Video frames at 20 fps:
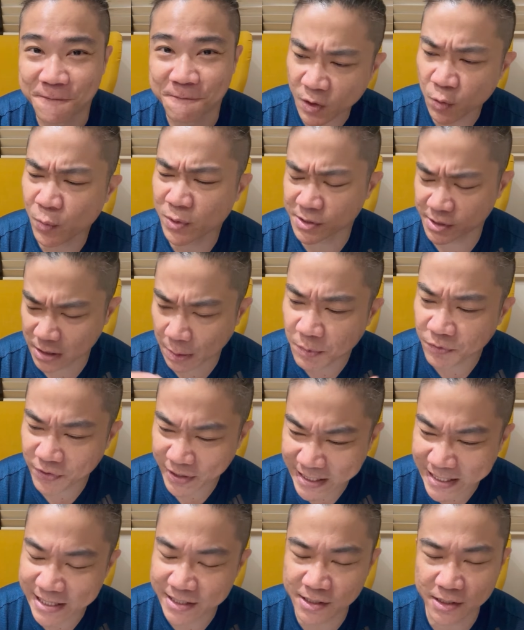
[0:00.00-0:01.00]
Well, some of the
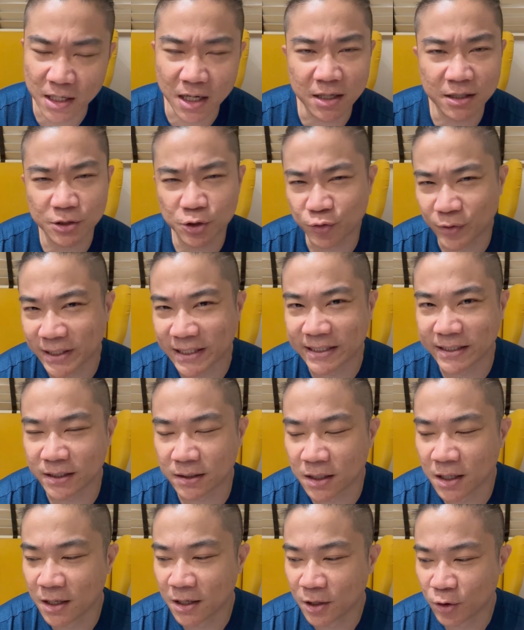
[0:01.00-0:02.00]
hits aren't really
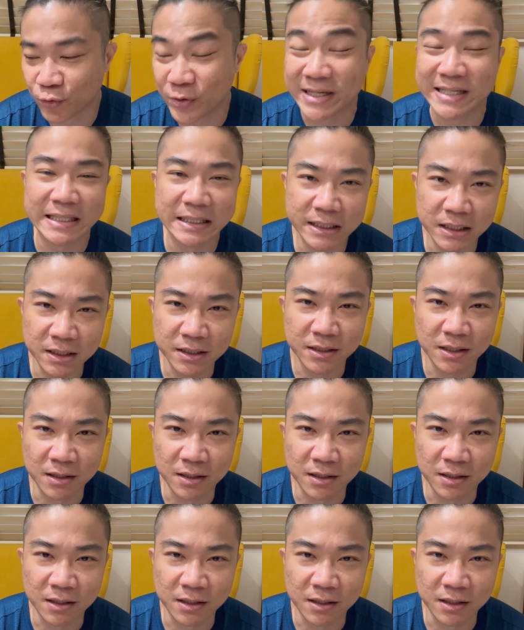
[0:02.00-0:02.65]
readily